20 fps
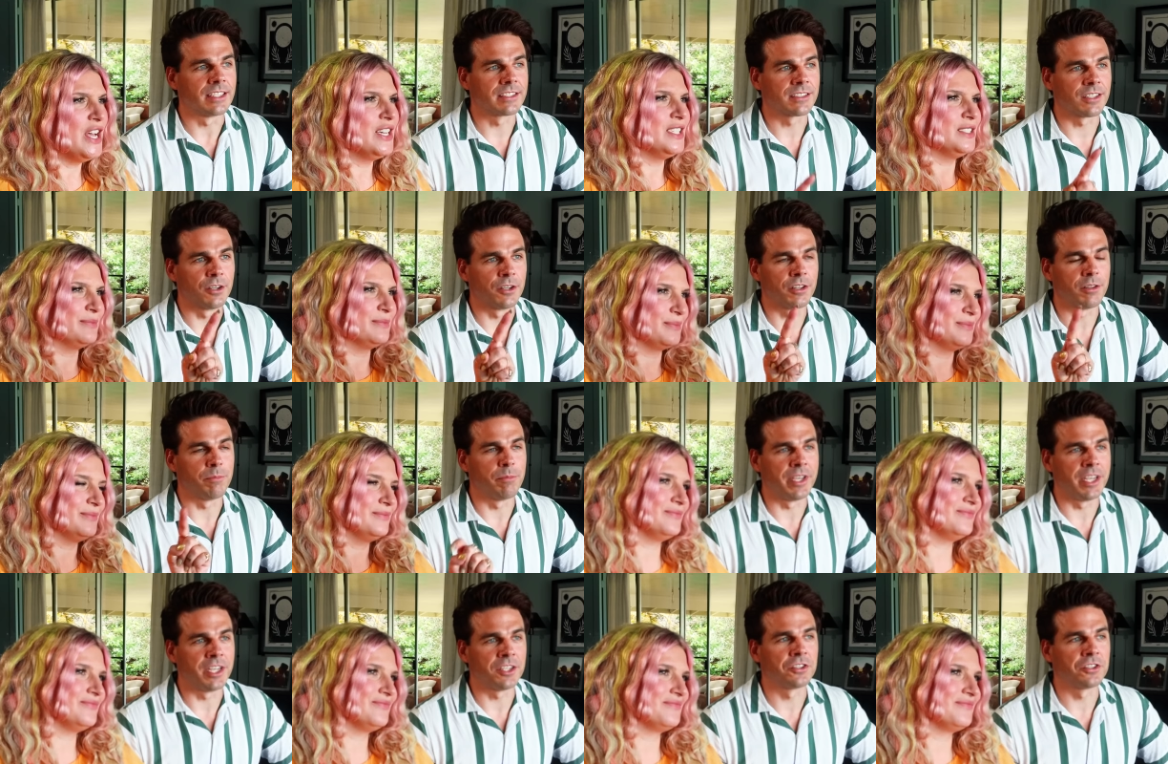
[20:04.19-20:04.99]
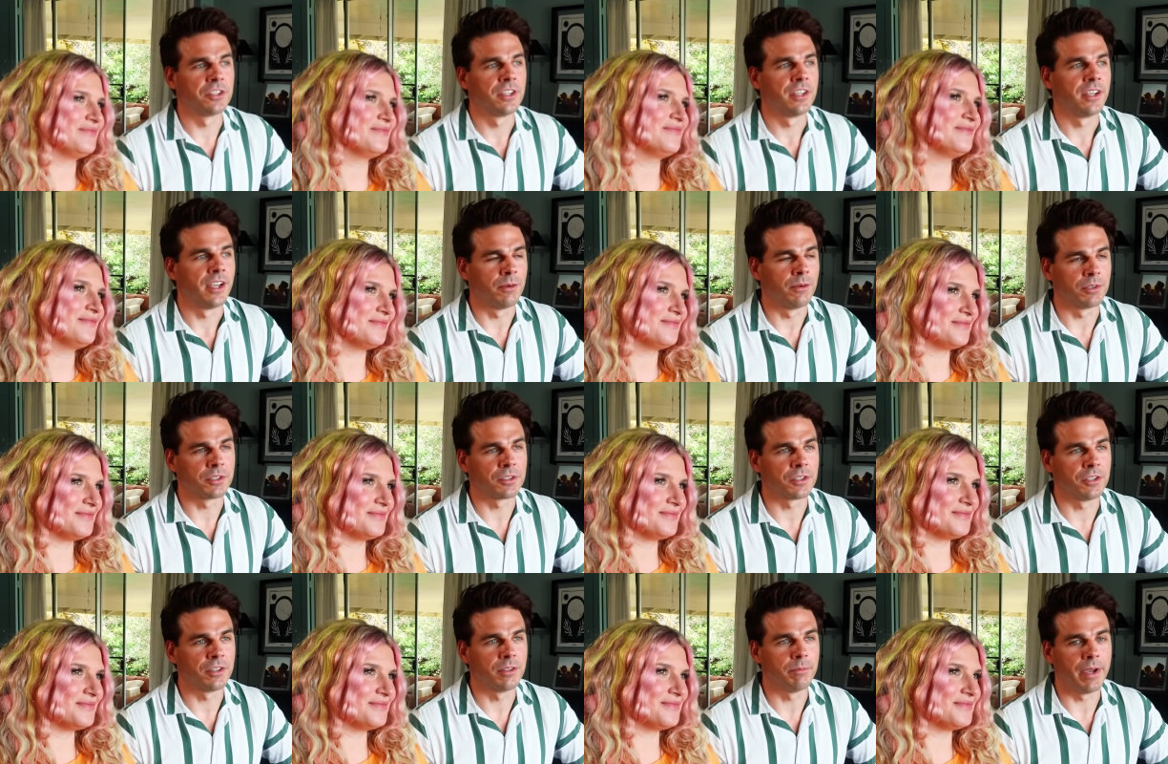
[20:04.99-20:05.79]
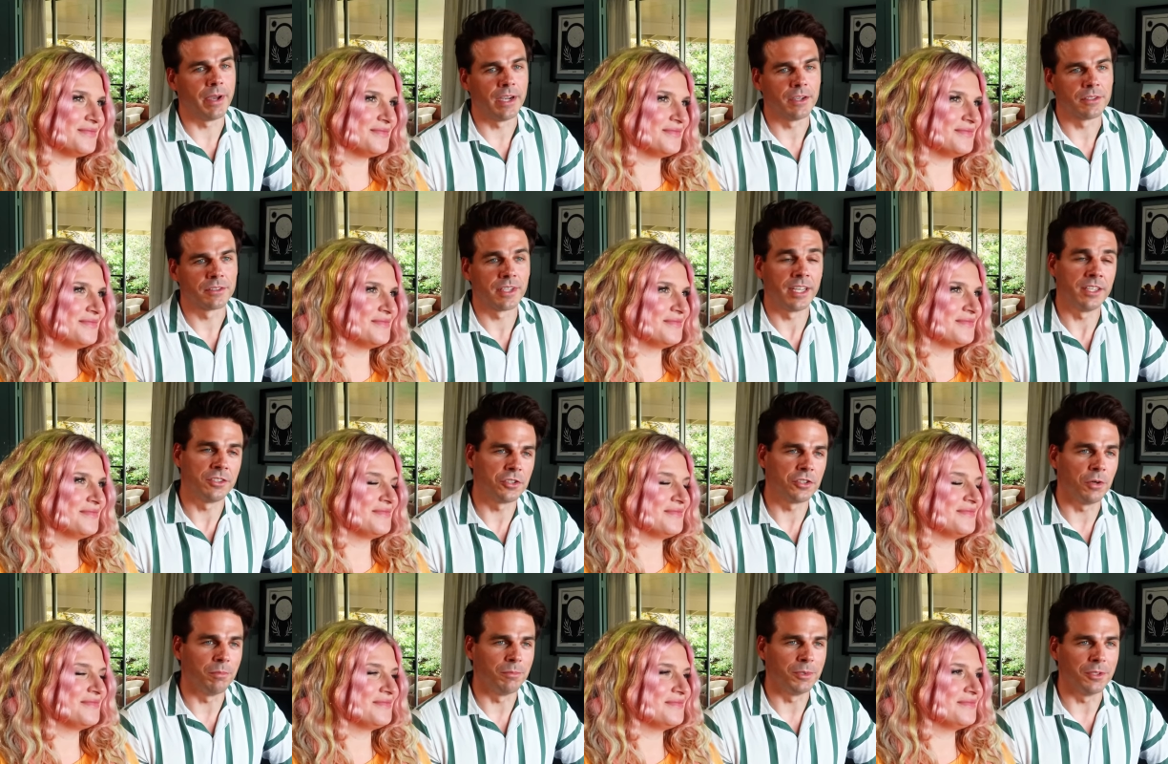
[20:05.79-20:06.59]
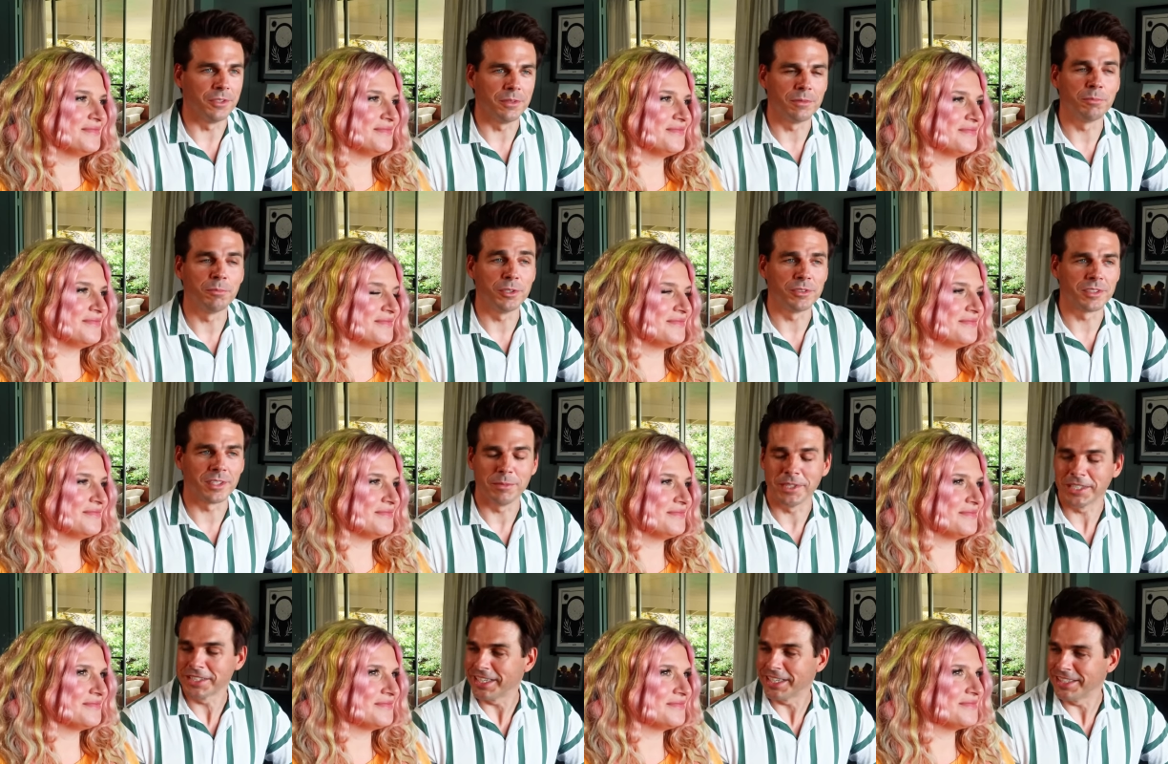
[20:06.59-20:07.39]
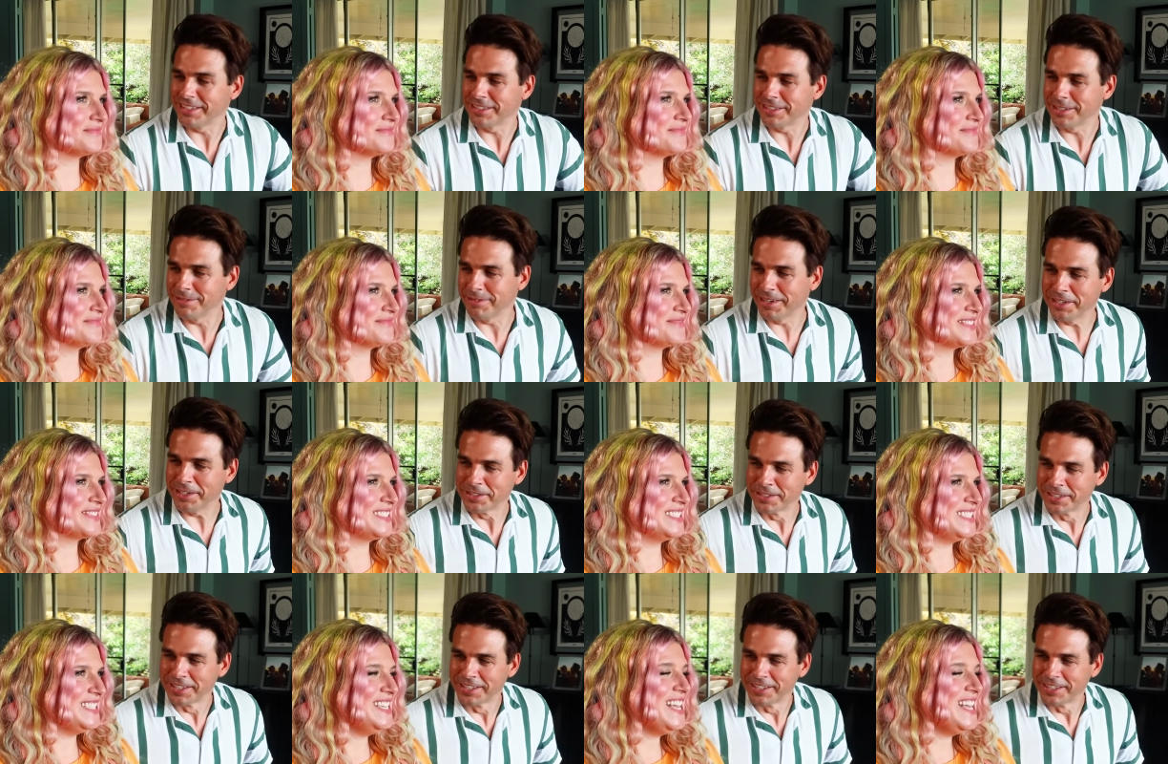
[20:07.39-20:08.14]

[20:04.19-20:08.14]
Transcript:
Speaker 1: Let's go to the beach and return the mouse and show Moon. Moon's gonna be excited to see the mouse.